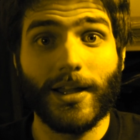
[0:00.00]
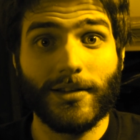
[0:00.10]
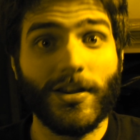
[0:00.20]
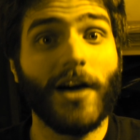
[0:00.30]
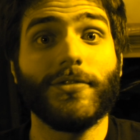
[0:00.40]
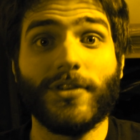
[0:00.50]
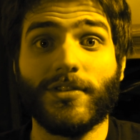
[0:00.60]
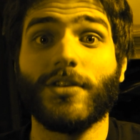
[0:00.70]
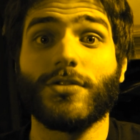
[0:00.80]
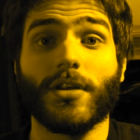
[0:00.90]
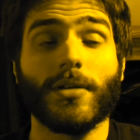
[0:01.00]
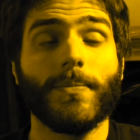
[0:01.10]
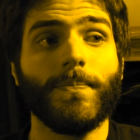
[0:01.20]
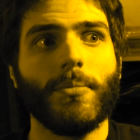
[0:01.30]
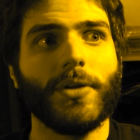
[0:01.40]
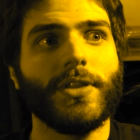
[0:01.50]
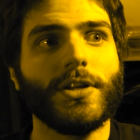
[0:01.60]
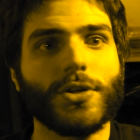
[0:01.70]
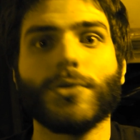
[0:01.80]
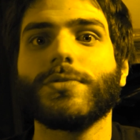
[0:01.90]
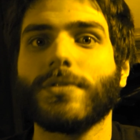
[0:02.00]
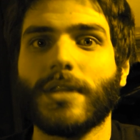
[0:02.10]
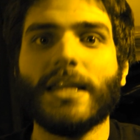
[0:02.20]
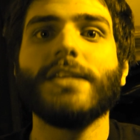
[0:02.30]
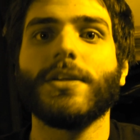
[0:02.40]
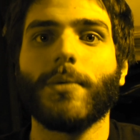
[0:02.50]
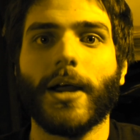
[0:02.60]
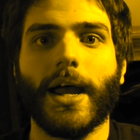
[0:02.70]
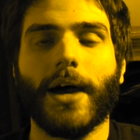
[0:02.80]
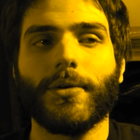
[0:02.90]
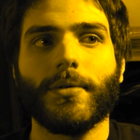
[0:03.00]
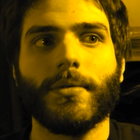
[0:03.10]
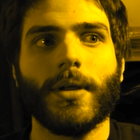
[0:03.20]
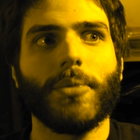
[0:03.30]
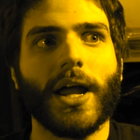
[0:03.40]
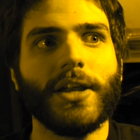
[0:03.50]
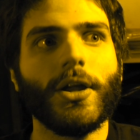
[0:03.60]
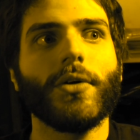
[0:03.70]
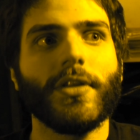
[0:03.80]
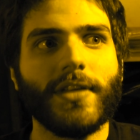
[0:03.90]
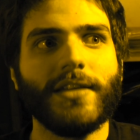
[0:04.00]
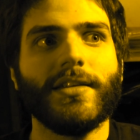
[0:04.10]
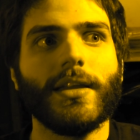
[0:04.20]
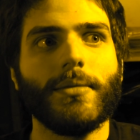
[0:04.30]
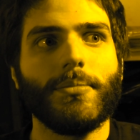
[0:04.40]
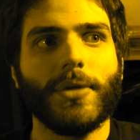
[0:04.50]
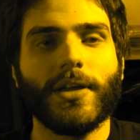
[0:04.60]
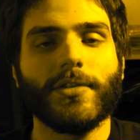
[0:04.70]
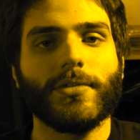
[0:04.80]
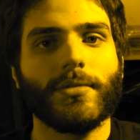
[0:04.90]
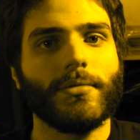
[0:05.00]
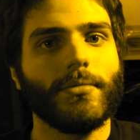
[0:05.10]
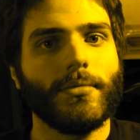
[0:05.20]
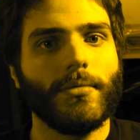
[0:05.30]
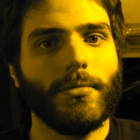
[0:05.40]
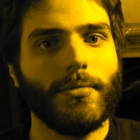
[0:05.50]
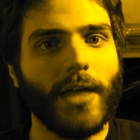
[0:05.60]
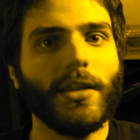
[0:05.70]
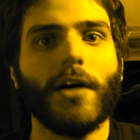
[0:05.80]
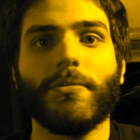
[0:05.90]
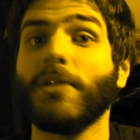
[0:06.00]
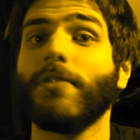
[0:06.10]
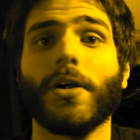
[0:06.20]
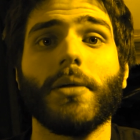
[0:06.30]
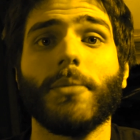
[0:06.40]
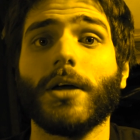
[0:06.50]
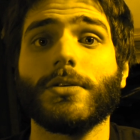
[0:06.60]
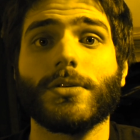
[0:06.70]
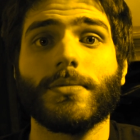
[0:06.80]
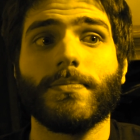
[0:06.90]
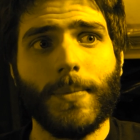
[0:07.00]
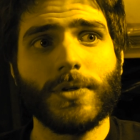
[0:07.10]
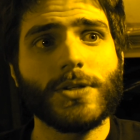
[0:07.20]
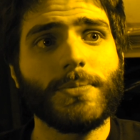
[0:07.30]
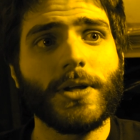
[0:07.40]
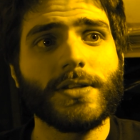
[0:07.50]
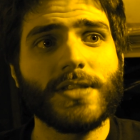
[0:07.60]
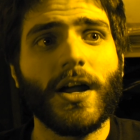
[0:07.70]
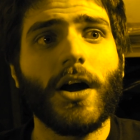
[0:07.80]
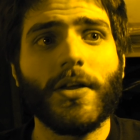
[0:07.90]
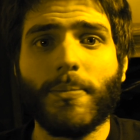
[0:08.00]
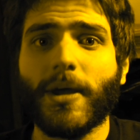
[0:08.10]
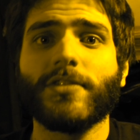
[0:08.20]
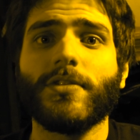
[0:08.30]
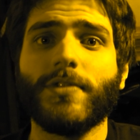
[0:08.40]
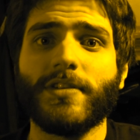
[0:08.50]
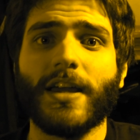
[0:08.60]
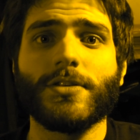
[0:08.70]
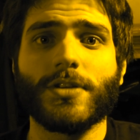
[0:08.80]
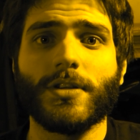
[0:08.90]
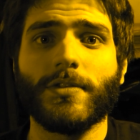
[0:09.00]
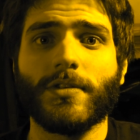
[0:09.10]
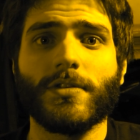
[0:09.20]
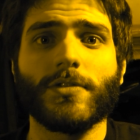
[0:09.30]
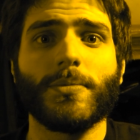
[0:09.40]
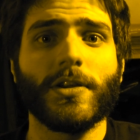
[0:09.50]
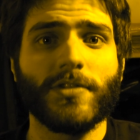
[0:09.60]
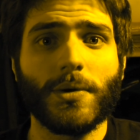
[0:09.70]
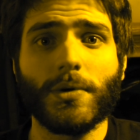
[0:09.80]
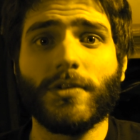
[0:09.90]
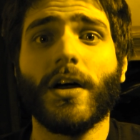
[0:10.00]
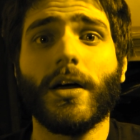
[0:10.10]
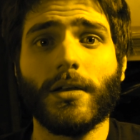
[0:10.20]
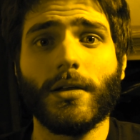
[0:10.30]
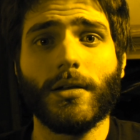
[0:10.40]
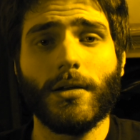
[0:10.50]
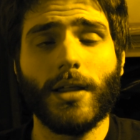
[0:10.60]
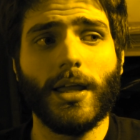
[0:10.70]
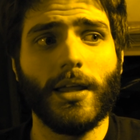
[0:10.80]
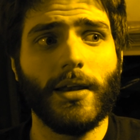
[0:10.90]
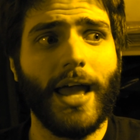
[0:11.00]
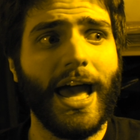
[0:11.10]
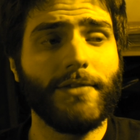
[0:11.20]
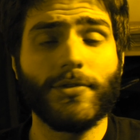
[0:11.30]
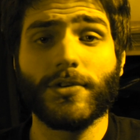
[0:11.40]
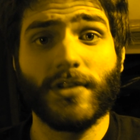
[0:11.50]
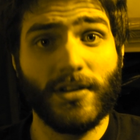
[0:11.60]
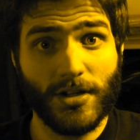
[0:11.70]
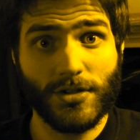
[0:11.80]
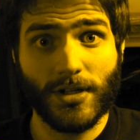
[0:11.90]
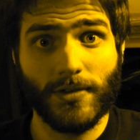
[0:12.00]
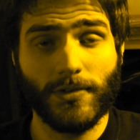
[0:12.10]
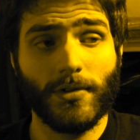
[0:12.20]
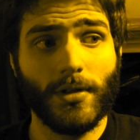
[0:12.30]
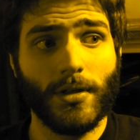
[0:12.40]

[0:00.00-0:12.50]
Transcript: tough decision. But they chose the easy way out. But I know that they did it because they love me very much. But just because they are the best of intentions and just because they were done in adverse conditions